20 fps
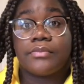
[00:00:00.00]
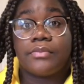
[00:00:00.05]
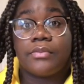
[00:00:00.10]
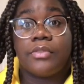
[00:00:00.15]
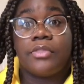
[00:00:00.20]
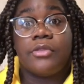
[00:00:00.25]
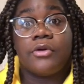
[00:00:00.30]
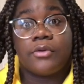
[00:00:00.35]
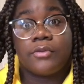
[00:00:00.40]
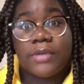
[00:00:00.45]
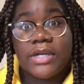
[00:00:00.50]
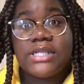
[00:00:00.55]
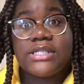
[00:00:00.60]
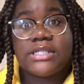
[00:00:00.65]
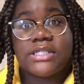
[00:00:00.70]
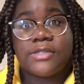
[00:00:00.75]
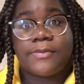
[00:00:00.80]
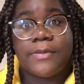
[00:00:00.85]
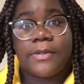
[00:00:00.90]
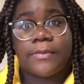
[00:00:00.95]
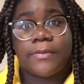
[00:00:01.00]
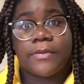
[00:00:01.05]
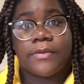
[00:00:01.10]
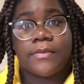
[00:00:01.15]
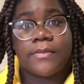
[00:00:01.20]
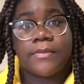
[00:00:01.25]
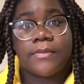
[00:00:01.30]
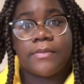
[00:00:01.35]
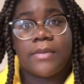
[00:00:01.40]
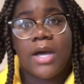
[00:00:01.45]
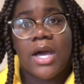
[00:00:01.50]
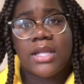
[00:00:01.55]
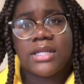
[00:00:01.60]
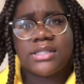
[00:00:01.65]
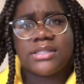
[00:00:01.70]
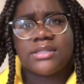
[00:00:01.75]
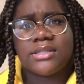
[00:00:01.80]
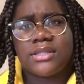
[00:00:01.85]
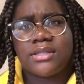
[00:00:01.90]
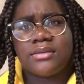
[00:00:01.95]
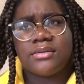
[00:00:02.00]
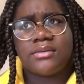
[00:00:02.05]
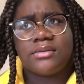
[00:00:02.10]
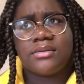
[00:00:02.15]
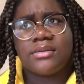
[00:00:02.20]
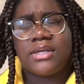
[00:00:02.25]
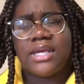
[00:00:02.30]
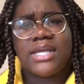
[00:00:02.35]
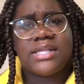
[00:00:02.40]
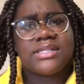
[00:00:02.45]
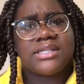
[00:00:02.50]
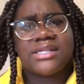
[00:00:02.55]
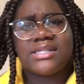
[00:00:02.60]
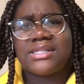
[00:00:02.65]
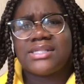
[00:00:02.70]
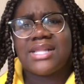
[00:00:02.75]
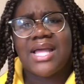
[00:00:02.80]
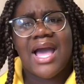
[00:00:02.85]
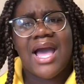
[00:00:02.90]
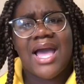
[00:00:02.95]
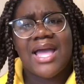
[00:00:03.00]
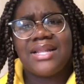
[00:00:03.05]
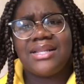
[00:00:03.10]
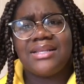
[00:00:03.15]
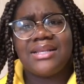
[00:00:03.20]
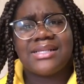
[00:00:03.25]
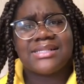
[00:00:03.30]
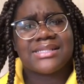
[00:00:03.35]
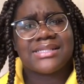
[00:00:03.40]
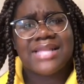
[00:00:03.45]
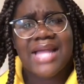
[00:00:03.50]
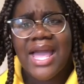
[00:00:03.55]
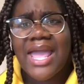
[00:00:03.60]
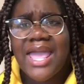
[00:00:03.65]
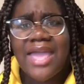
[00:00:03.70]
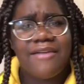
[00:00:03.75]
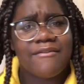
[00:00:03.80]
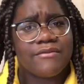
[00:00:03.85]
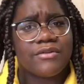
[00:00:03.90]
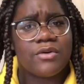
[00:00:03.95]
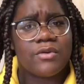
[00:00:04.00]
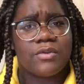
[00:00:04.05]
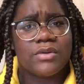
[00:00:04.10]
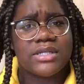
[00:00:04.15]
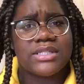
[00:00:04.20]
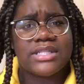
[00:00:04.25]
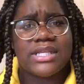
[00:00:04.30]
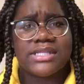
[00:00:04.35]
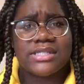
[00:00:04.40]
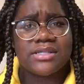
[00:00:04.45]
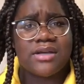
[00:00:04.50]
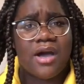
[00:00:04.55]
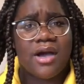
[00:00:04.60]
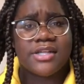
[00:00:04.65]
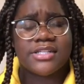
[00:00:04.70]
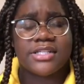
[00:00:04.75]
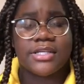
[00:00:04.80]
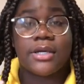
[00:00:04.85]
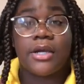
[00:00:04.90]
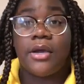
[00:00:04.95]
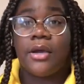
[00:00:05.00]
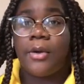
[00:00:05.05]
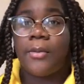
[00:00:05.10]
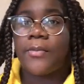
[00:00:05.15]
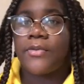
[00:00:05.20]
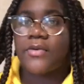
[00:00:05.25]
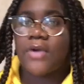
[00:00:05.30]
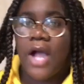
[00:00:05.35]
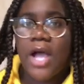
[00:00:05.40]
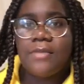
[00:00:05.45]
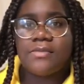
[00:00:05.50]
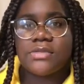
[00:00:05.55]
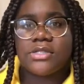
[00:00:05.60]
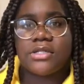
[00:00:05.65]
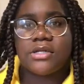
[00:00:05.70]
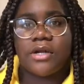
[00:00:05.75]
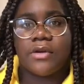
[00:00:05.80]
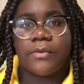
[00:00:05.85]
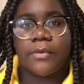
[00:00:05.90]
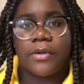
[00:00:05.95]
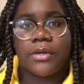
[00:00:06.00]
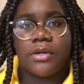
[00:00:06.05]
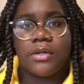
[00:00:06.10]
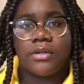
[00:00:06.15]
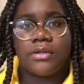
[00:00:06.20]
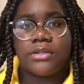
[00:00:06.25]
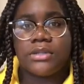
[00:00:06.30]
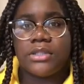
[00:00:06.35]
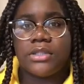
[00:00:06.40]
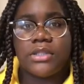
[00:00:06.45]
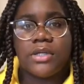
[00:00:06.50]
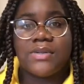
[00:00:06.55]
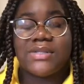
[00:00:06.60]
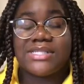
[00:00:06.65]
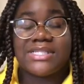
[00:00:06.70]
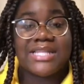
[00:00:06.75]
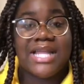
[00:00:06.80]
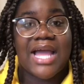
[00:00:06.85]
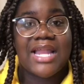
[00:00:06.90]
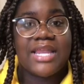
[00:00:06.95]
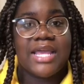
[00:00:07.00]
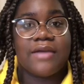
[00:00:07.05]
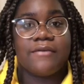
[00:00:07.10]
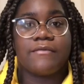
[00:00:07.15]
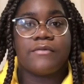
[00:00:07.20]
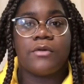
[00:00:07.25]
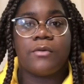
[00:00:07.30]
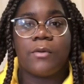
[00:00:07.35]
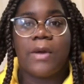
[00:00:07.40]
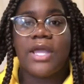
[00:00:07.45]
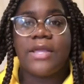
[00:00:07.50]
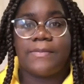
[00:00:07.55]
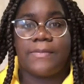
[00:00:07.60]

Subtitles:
racist people. Honestly, it's not everyone that's causing problems in our world. It's not every white